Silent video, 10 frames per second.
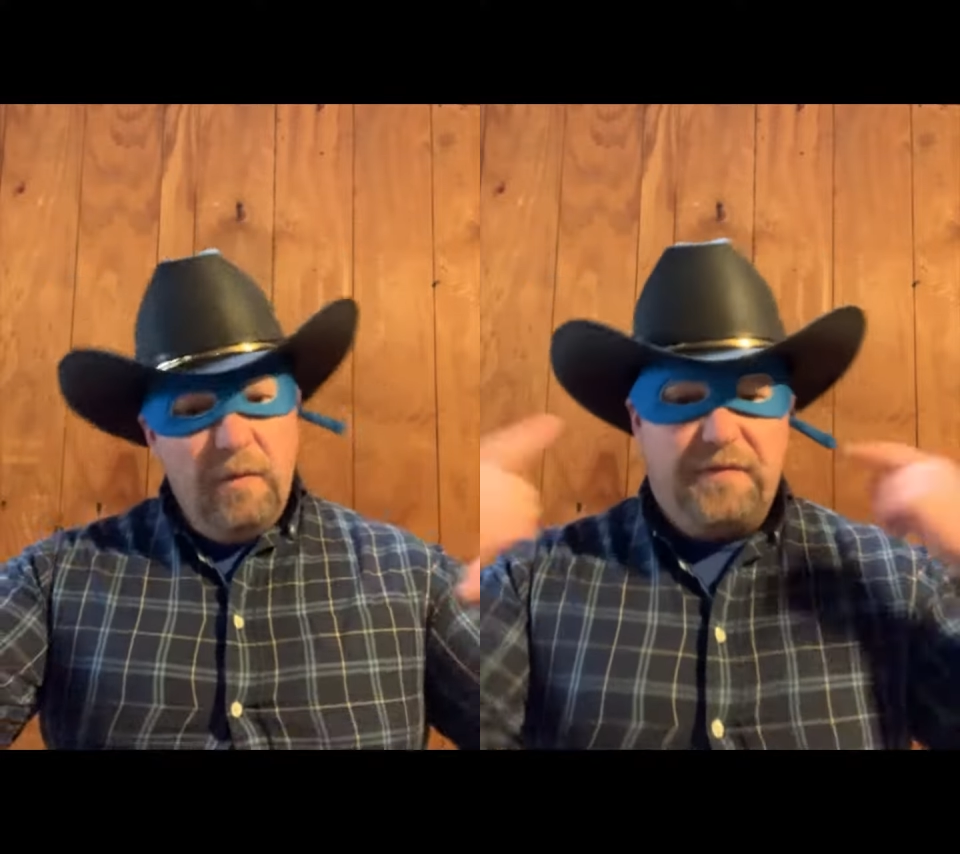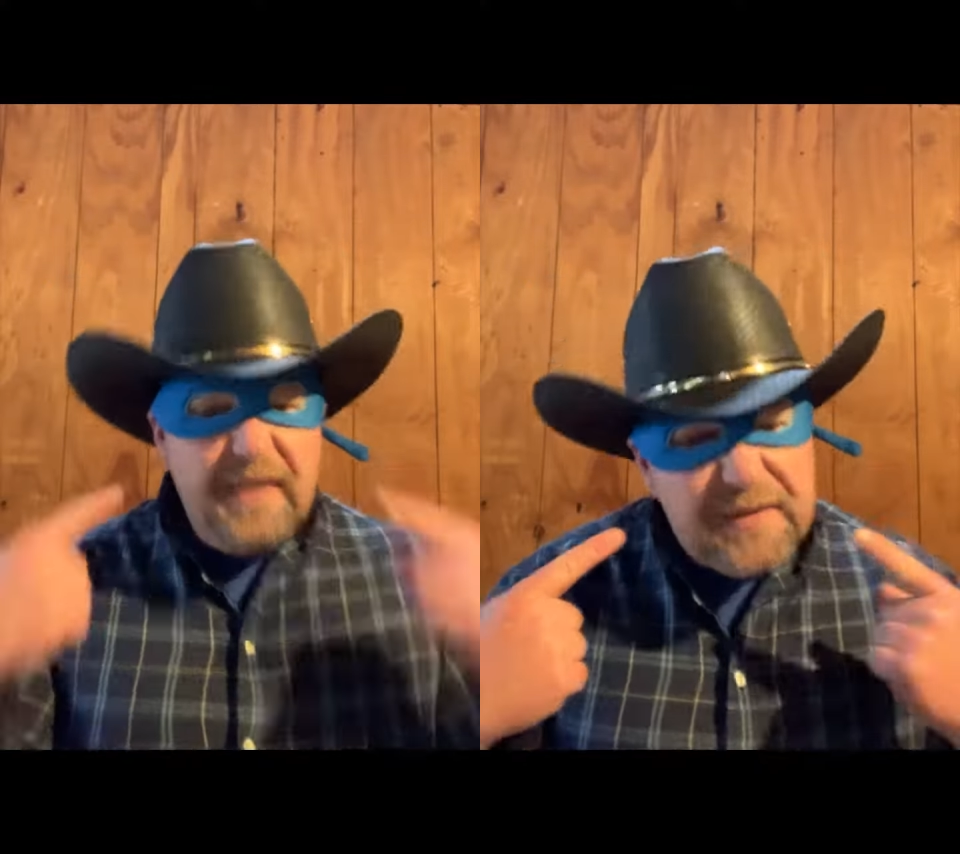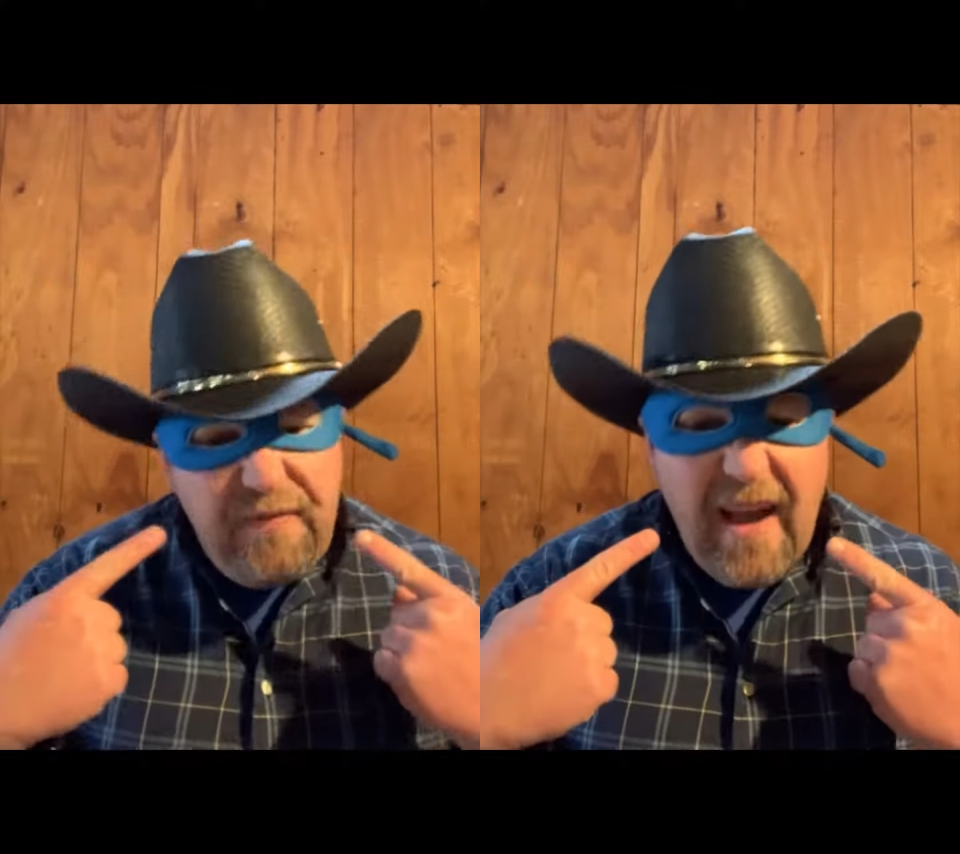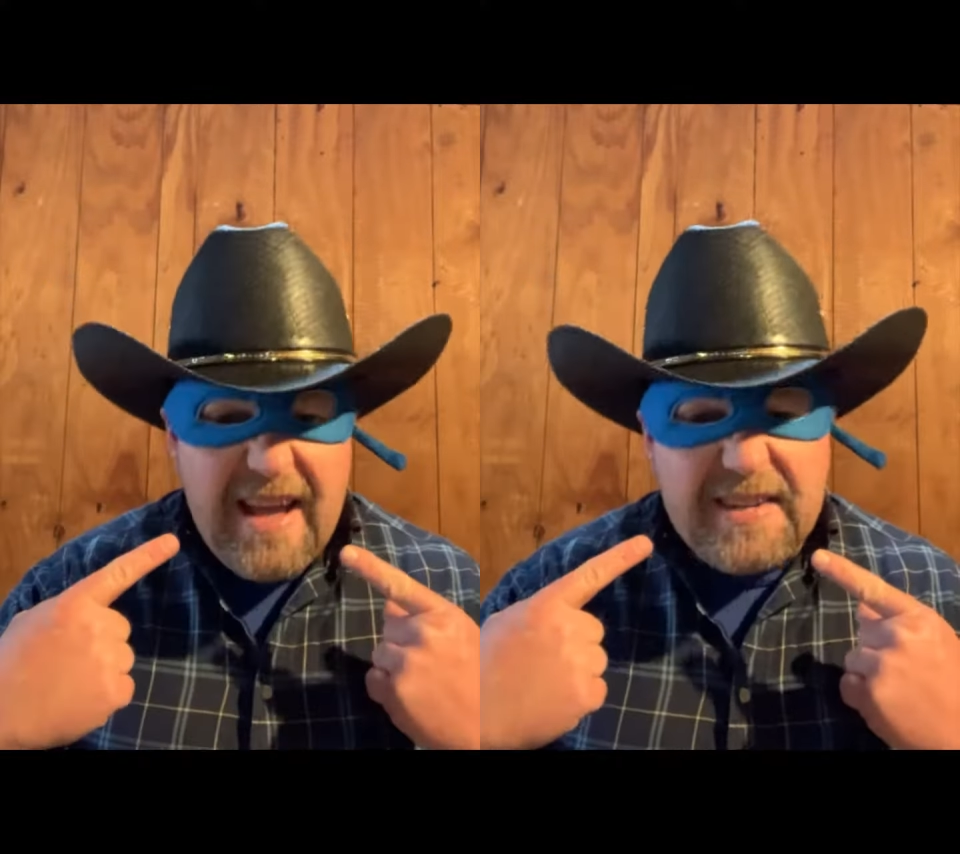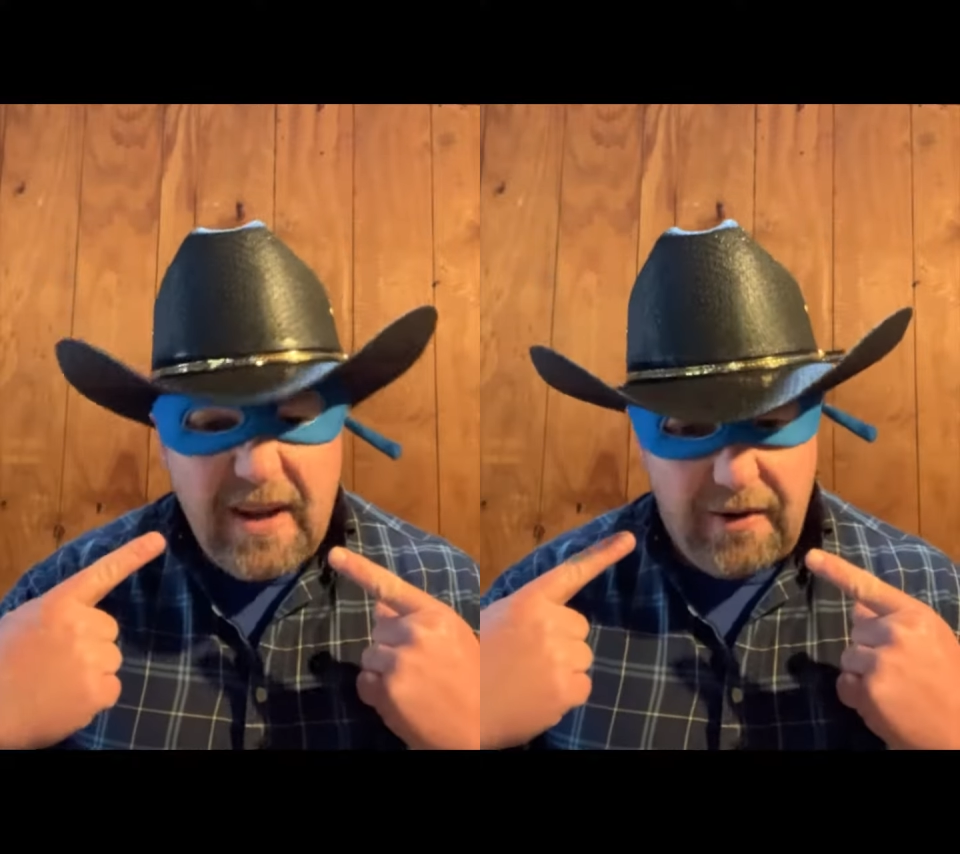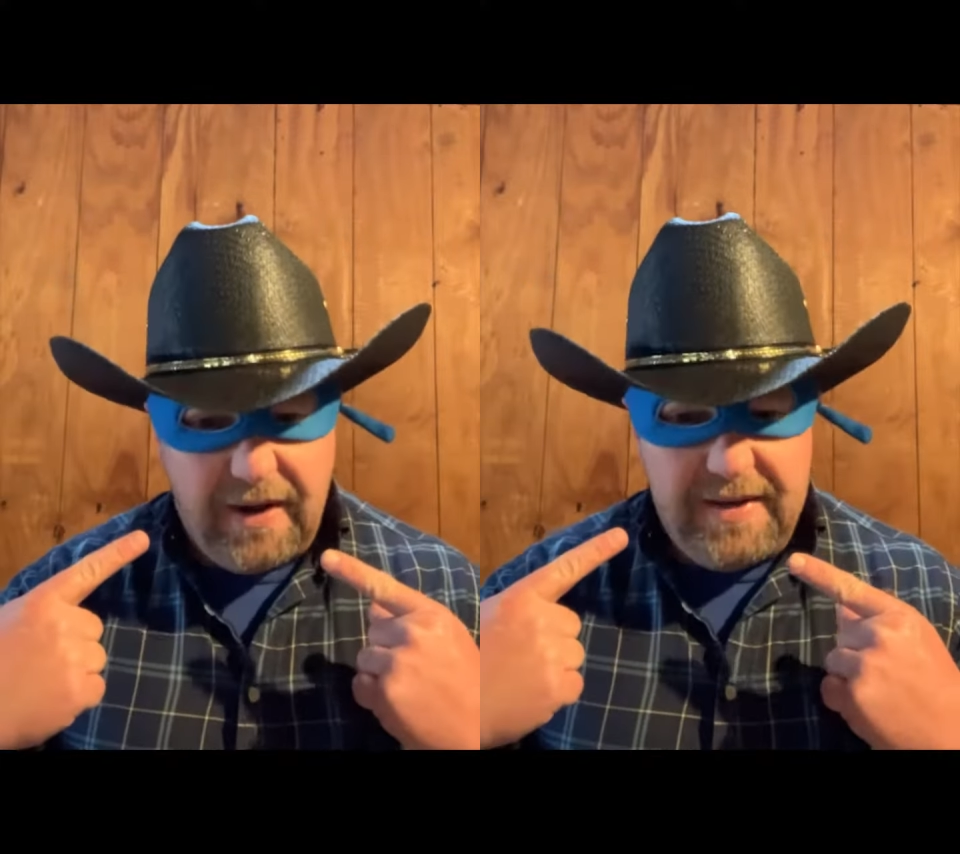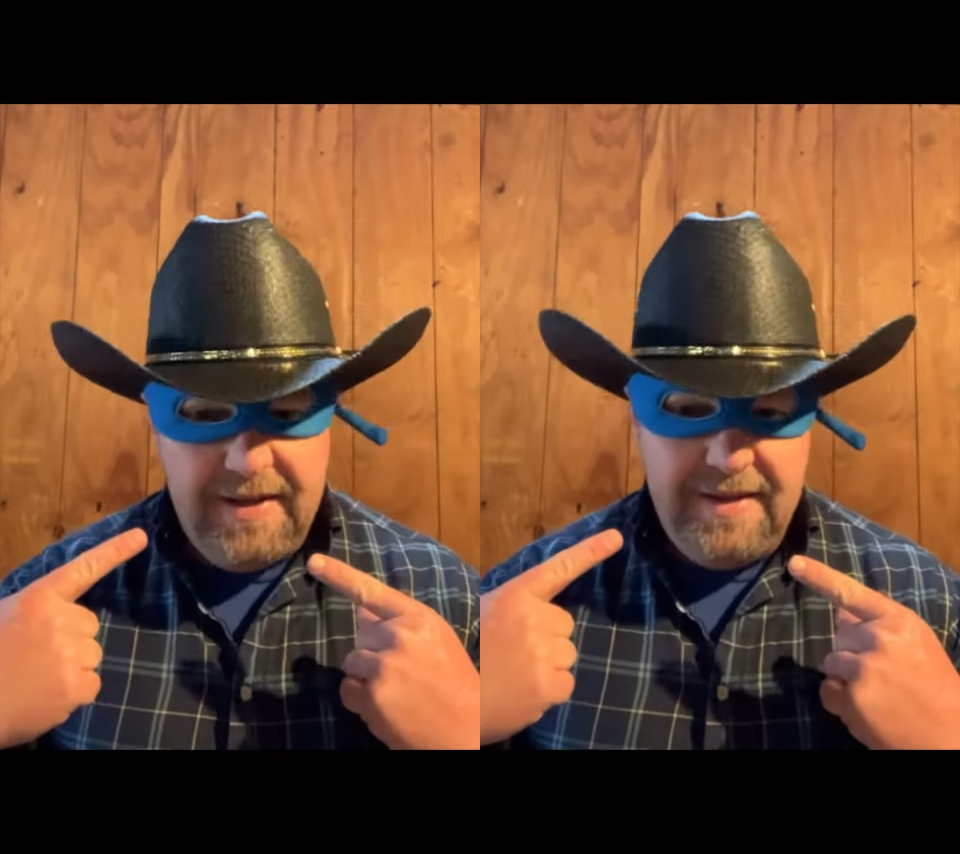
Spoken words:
this face on it.